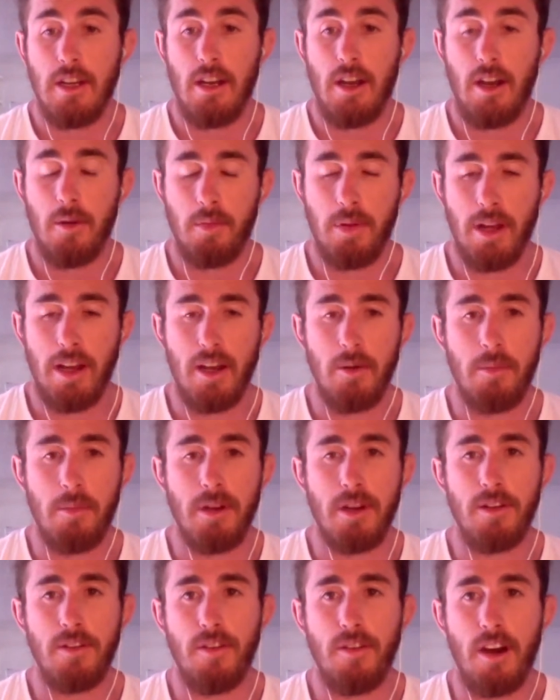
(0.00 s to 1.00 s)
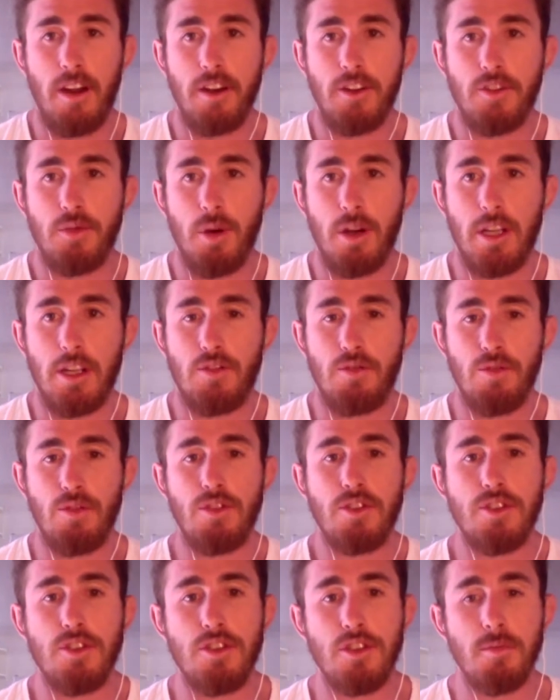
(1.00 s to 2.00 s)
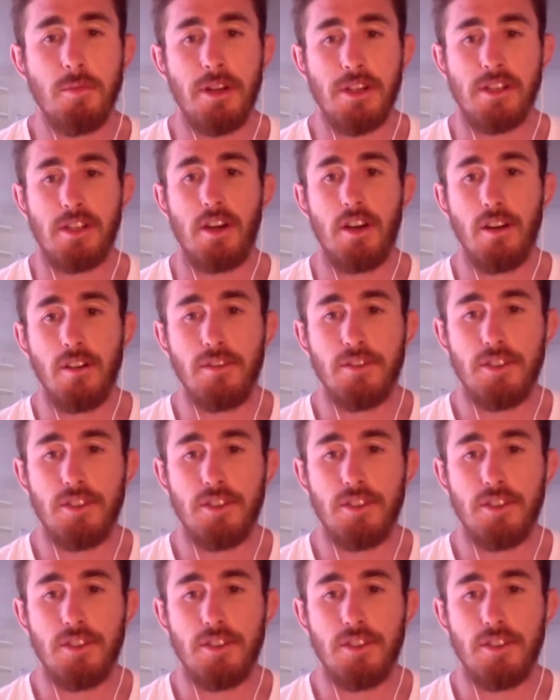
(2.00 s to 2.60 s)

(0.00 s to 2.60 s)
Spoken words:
I played a bit of under 20s Roosters myself.